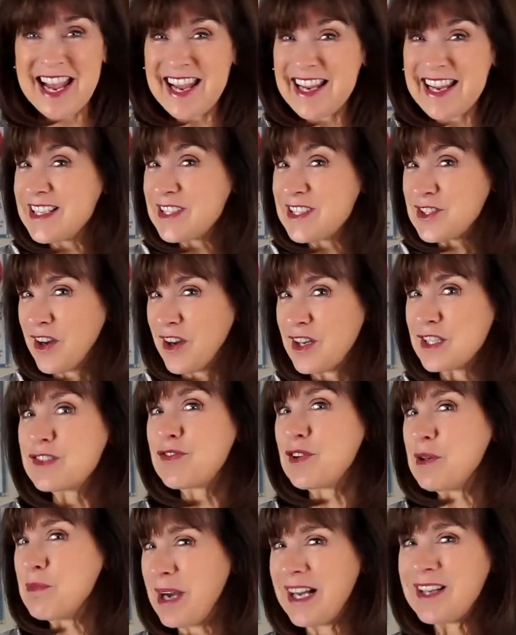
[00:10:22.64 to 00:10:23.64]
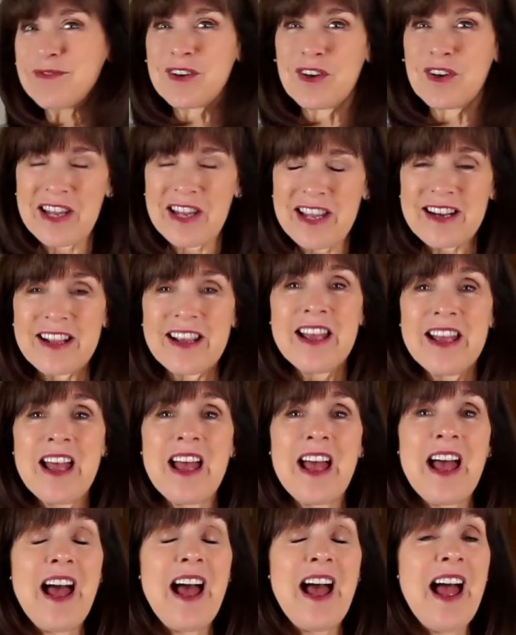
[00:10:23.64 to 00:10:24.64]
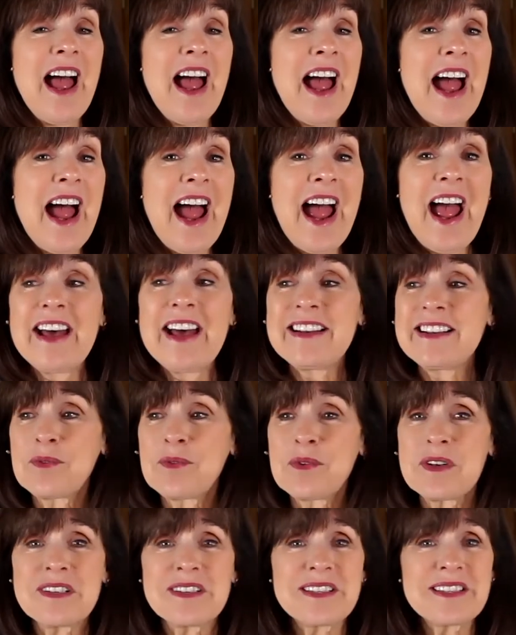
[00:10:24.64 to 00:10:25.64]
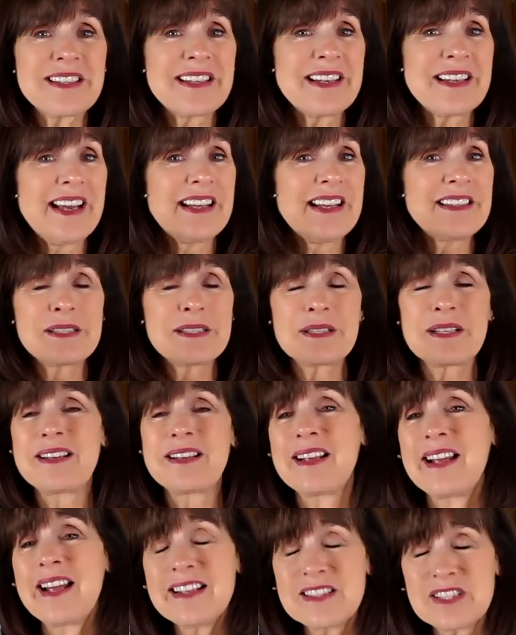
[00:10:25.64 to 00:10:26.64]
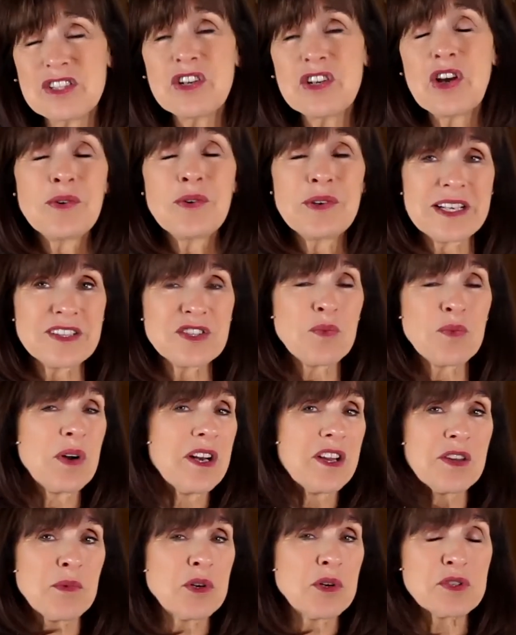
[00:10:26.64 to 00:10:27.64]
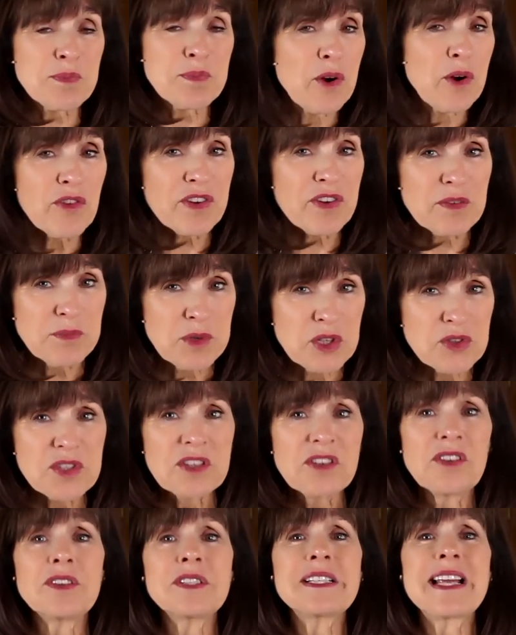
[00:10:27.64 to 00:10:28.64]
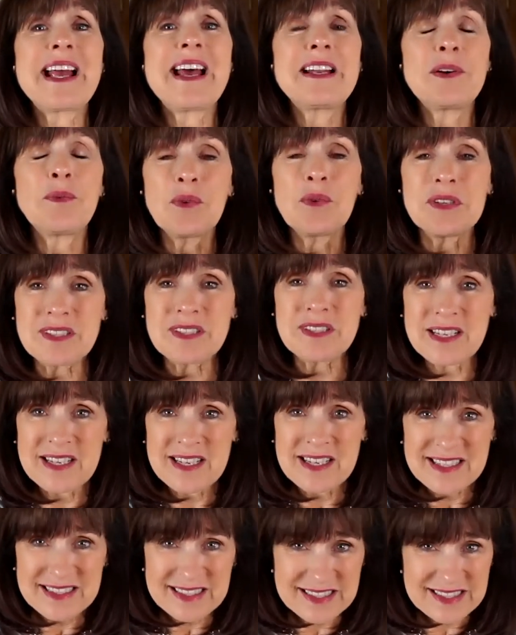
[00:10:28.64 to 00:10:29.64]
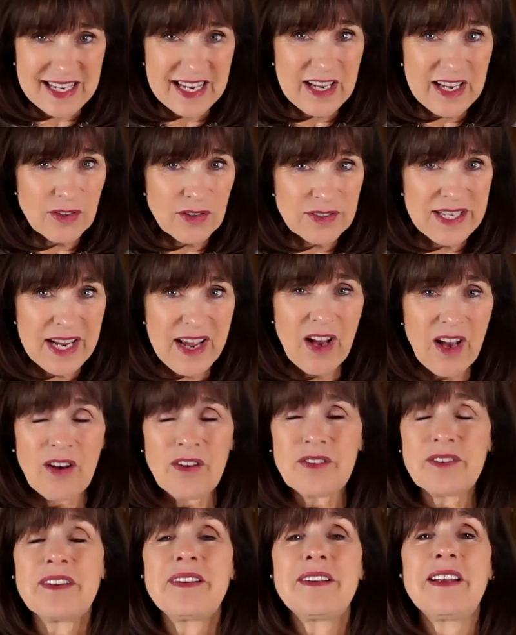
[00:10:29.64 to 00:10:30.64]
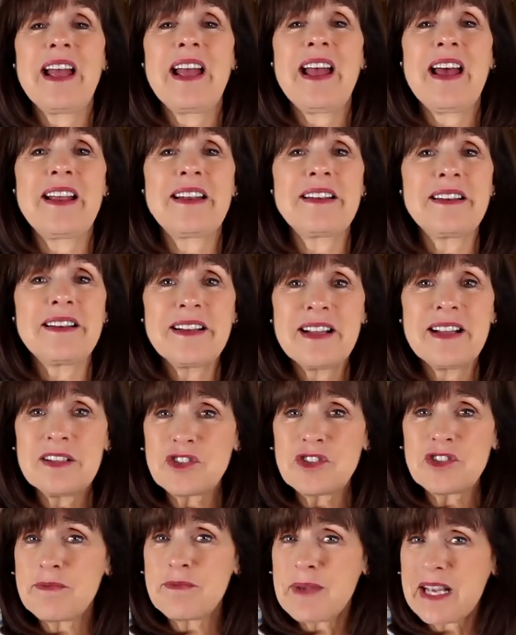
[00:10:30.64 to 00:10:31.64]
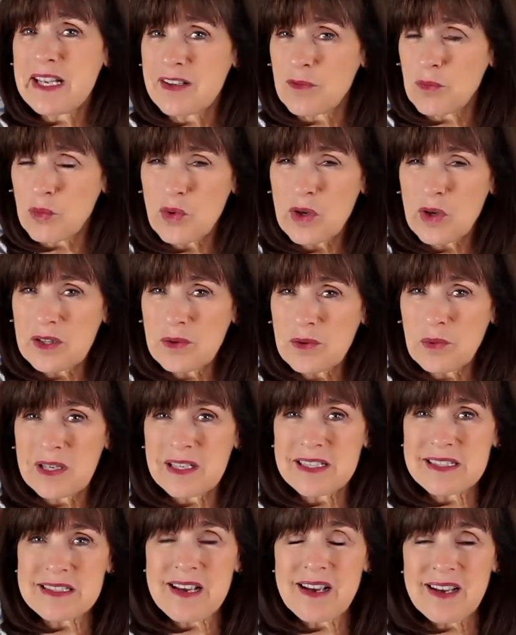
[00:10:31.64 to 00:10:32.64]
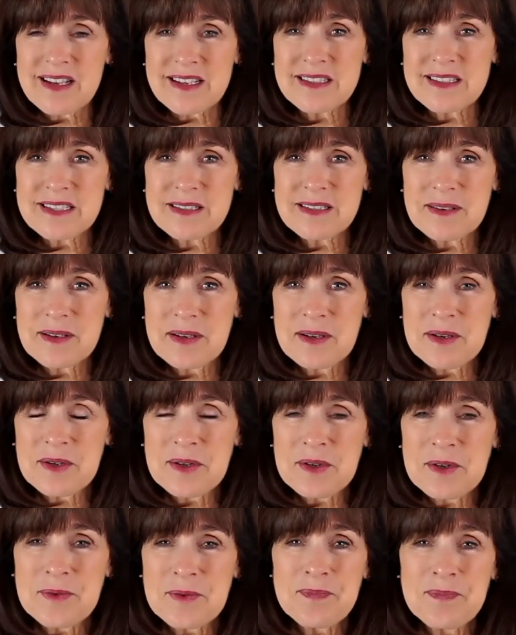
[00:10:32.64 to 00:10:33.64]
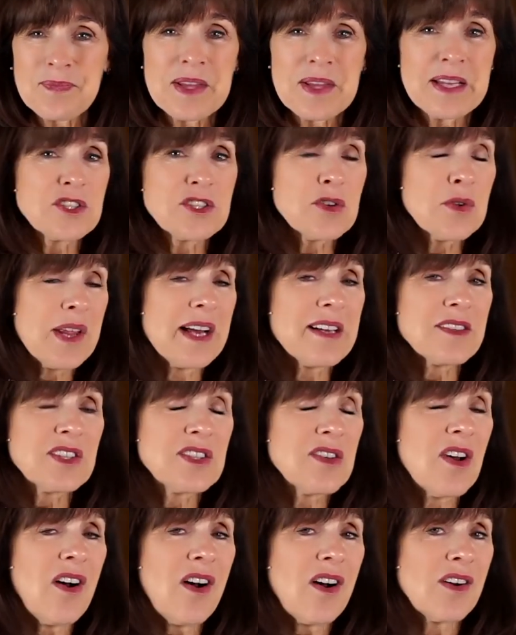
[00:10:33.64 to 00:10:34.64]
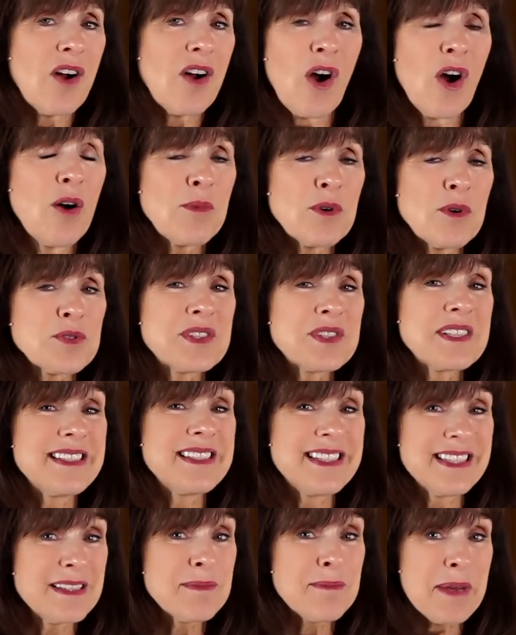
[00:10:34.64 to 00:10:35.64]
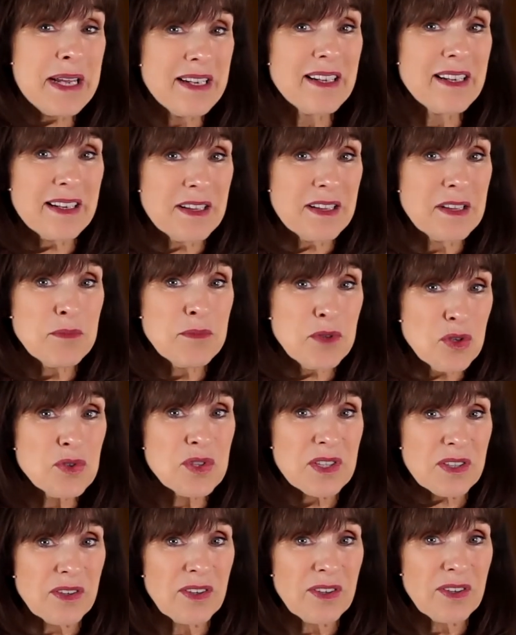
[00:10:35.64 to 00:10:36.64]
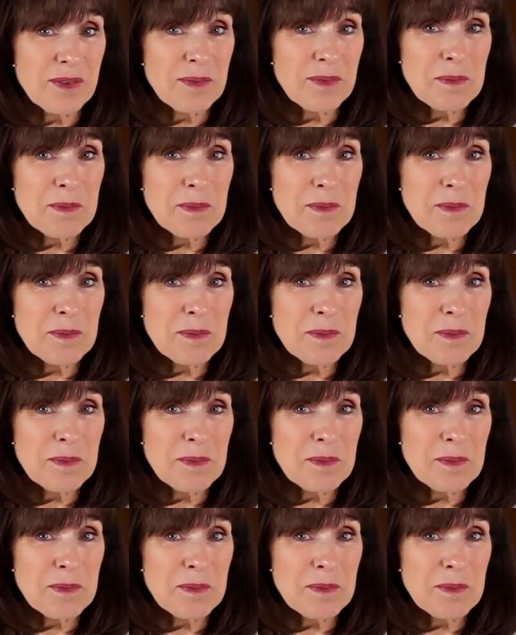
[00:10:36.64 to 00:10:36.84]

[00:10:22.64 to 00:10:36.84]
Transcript: songs for My Fair Lady. And it's known as one of the most perfect musicals, and it was scaled down and to make it really, really tight. So that song almost didn't make it in the musical.